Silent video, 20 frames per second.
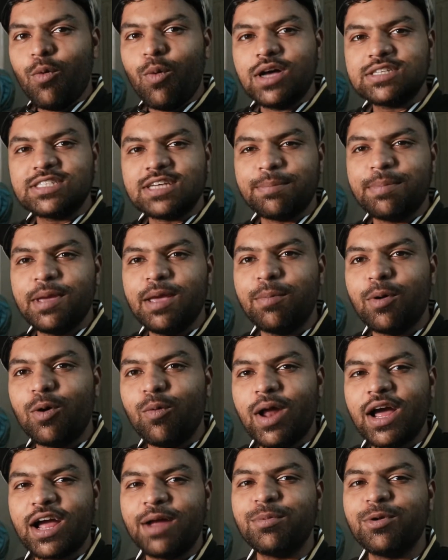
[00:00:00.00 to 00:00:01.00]
What's up,
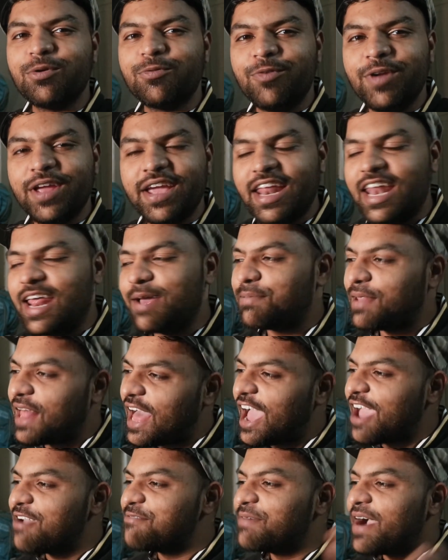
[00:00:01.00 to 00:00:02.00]
people? Welcome to Freaking Ape
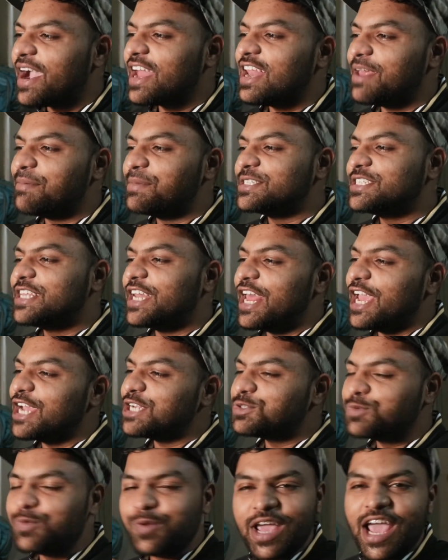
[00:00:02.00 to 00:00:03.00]
Live. My name is
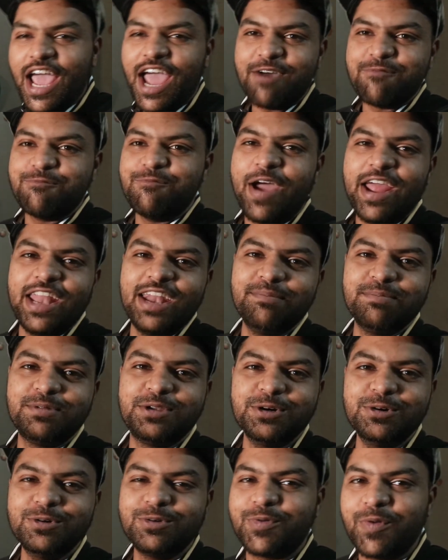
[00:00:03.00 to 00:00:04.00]
Dinesh. We have Venom
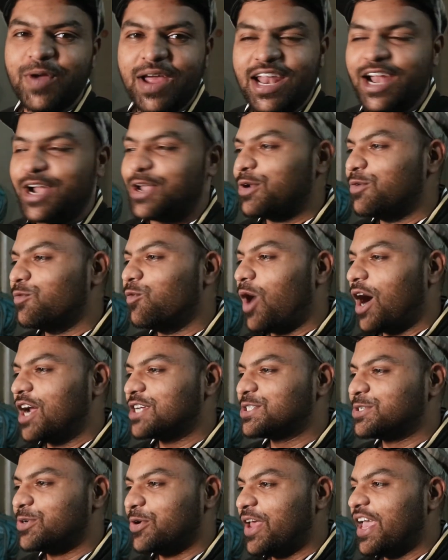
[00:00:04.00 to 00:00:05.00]
2 trailer to
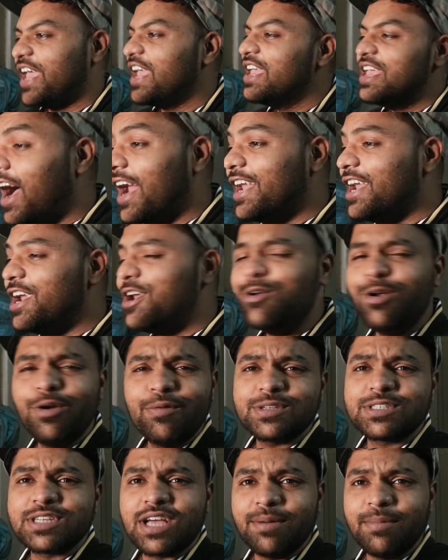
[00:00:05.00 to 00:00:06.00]
watch today. I didn't know
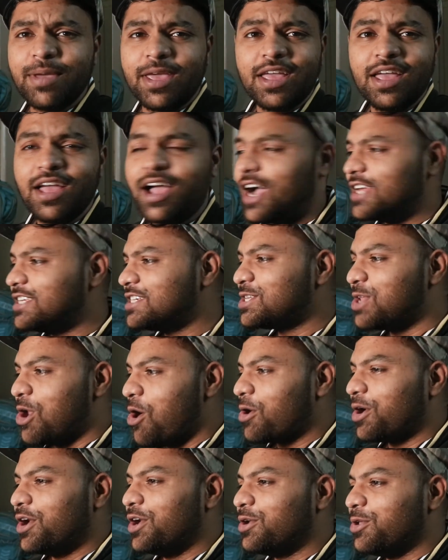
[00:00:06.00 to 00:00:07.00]
it was coming. I just
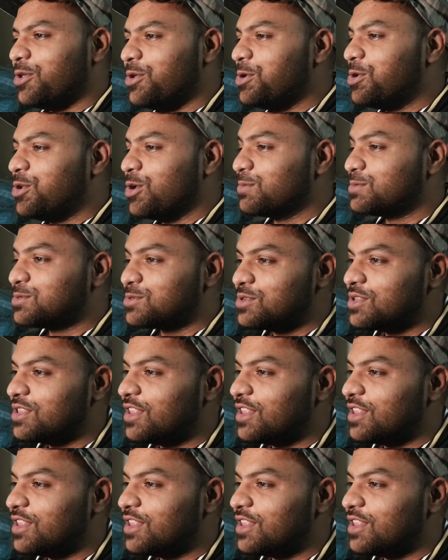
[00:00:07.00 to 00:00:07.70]
logged into YouTube.